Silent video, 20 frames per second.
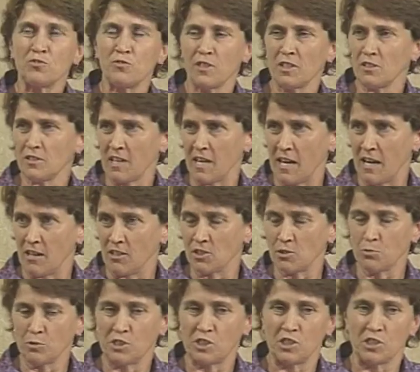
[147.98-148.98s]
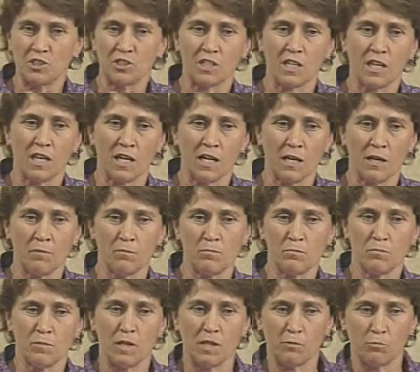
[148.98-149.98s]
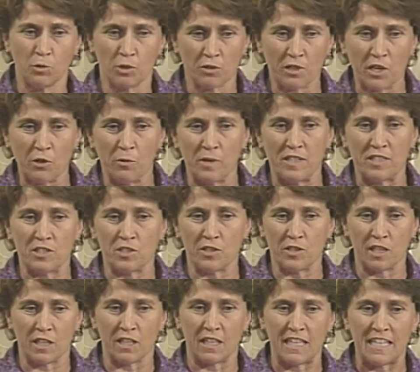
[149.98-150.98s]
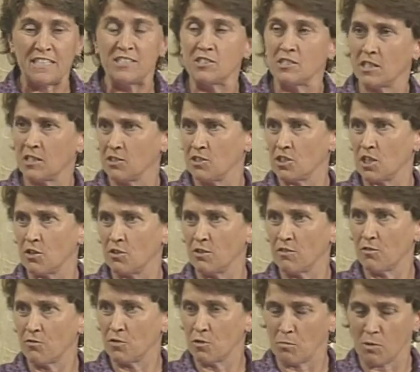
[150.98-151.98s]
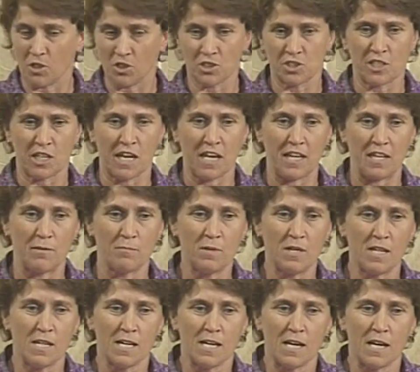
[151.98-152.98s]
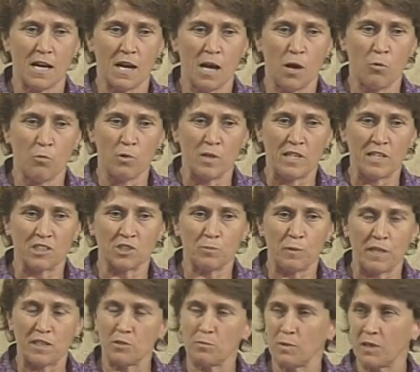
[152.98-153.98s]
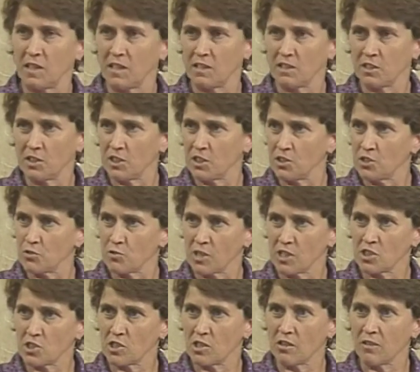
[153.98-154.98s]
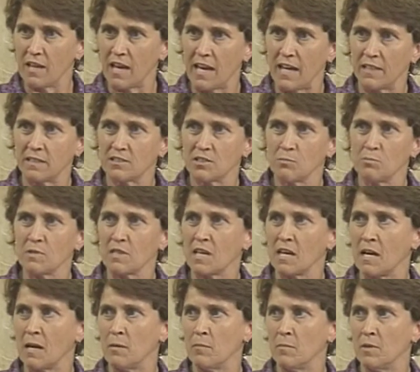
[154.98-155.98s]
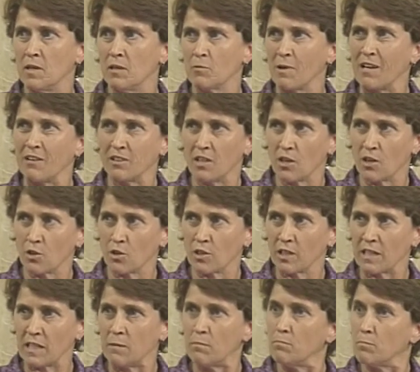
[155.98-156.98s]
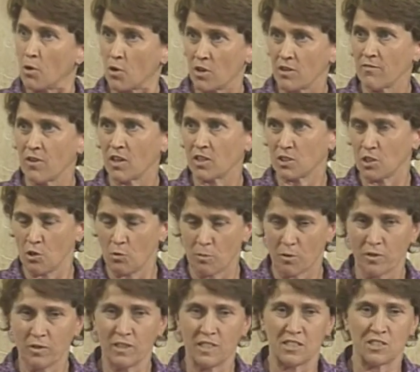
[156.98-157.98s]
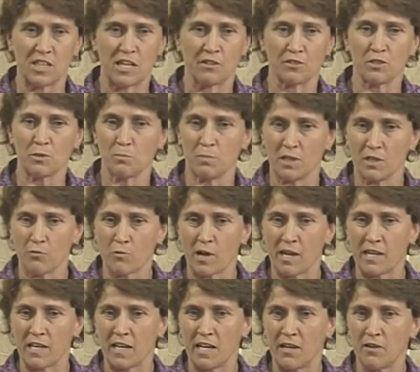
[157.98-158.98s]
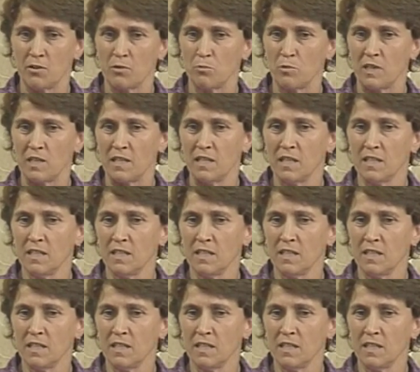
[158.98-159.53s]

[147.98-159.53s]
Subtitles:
Field House, which is will go into the east end zone of the football stadium. We expect to begin construction on that sometime around the early part of October. It's out to bid right now, and we